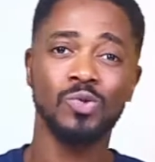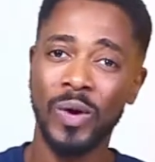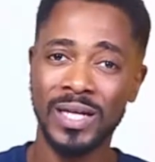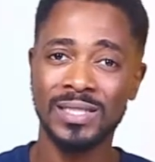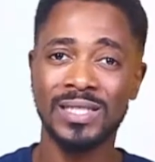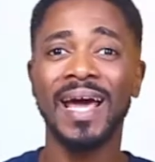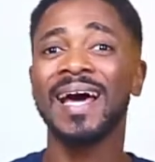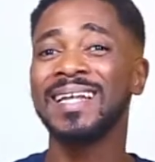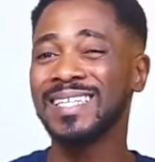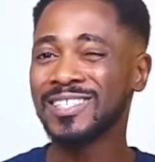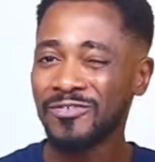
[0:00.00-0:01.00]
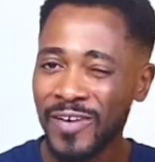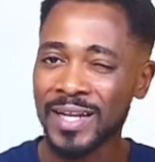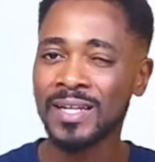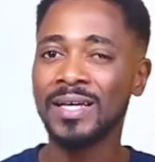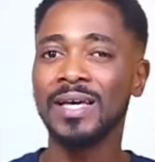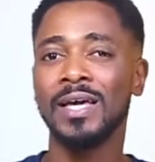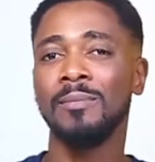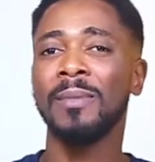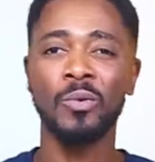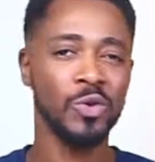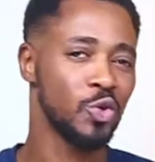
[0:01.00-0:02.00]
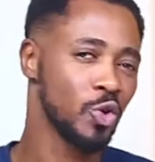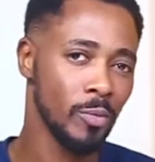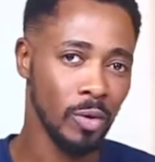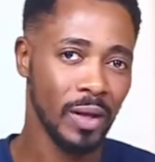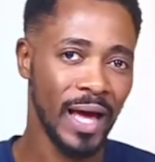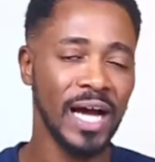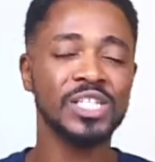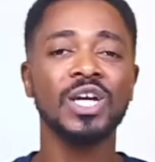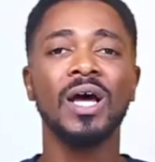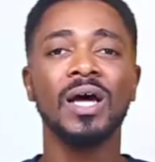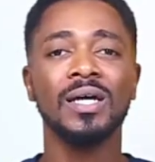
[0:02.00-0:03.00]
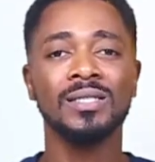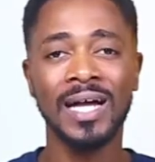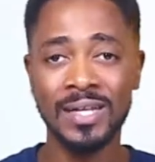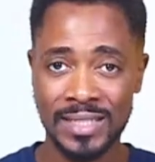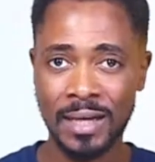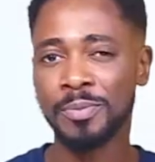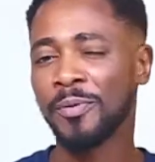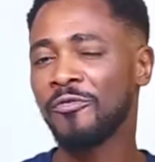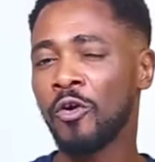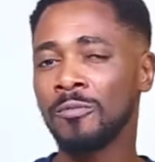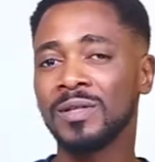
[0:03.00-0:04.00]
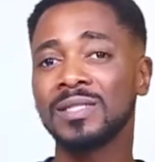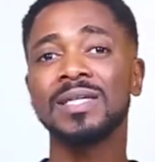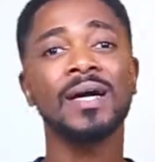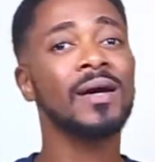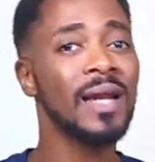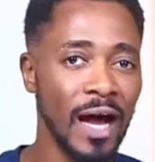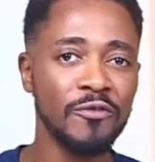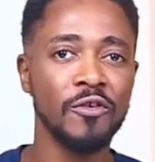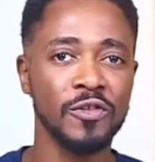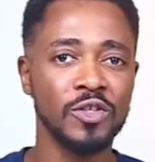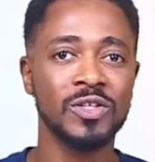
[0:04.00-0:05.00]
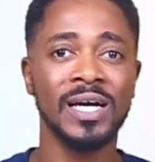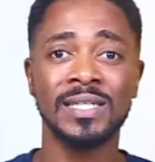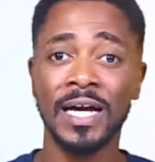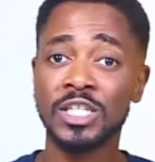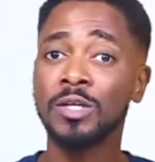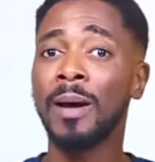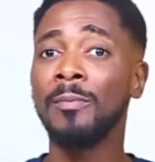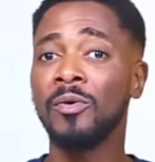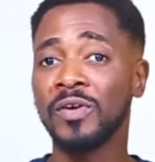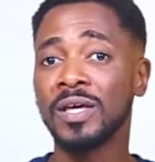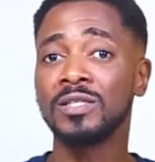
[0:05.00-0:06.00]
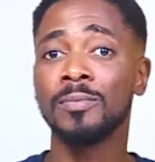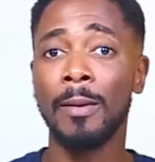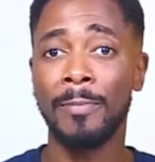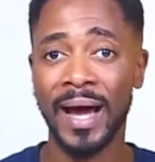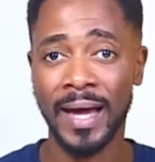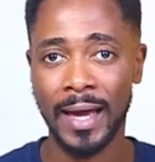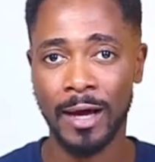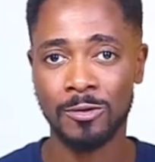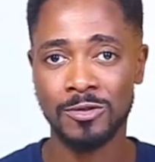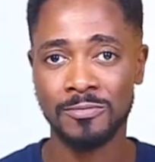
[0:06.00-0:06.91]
Wednesday, and it is finally in my withdrawable cash. It's now time to perform the second half of the transaction by moving it to my bank account.